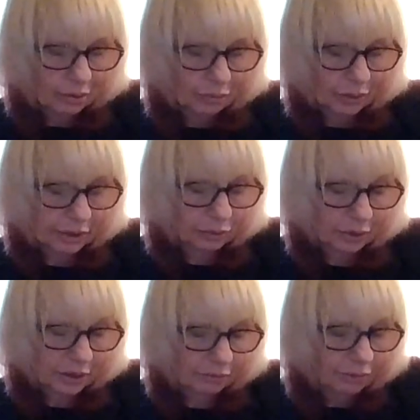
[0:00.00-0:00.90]
With the,
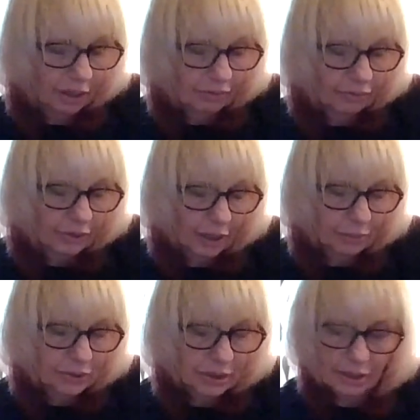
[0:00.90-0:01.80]
with the Five of
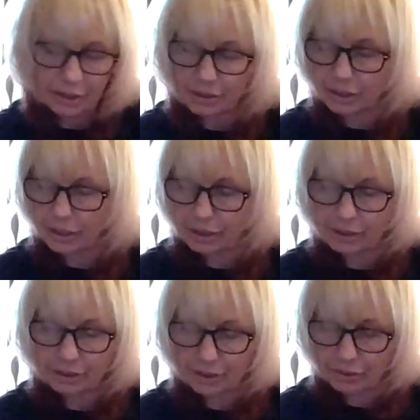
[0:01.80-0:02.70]
Cups there
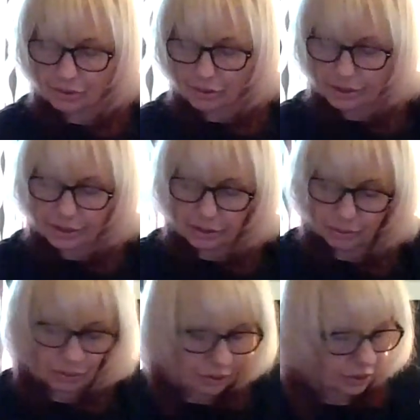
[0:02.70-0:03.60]
and, and all these
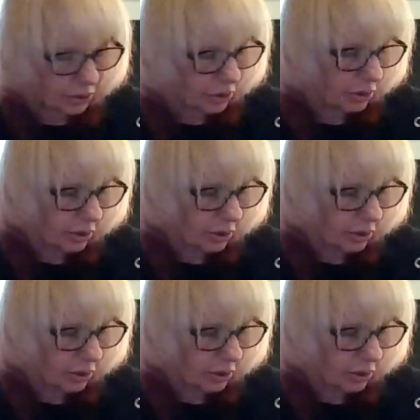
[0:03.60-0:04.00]
swords.